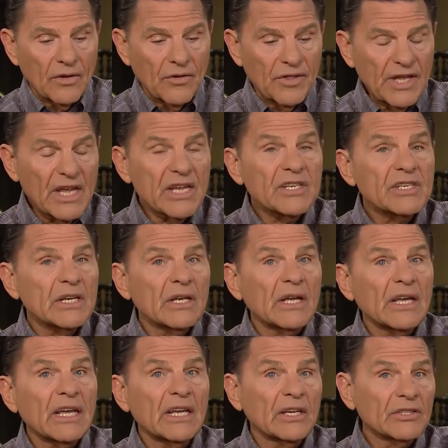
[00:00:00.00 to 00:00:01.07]
This
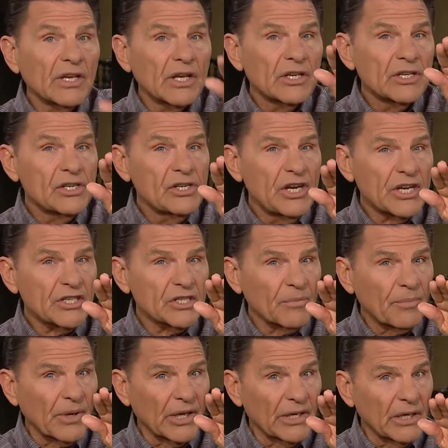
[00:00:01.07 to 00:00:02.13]
is
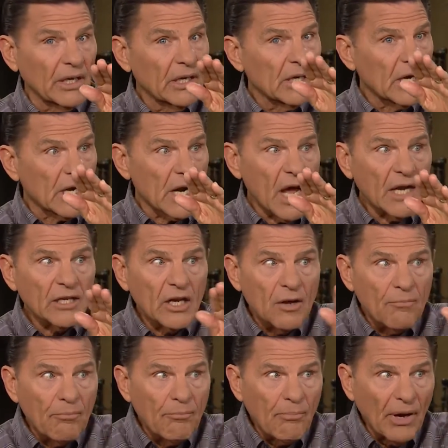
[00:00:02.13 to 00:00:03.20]
discipline, not
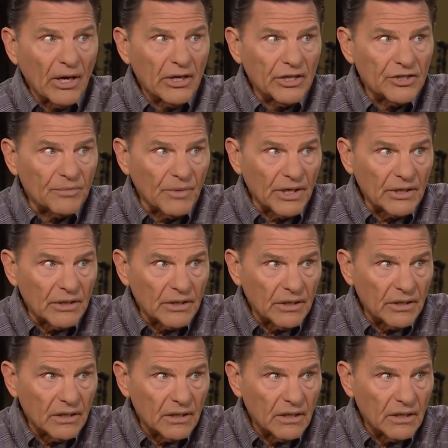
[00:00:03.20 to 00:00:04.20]
punishment. That's right.